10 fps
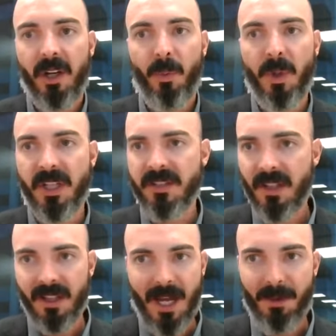which doesn't
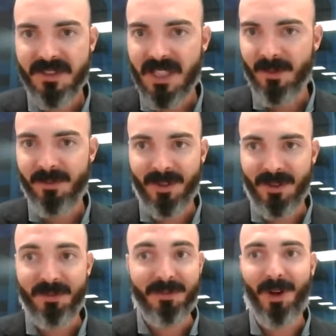allow us to have a very
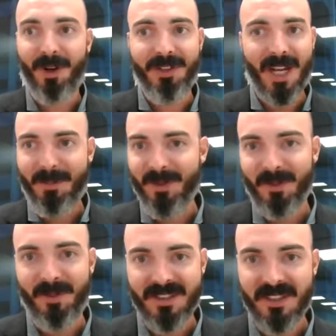far depth of
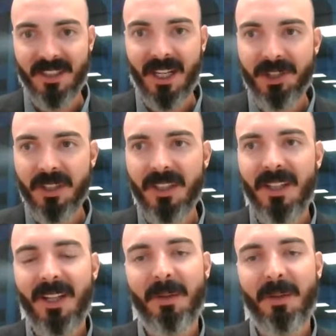investigation,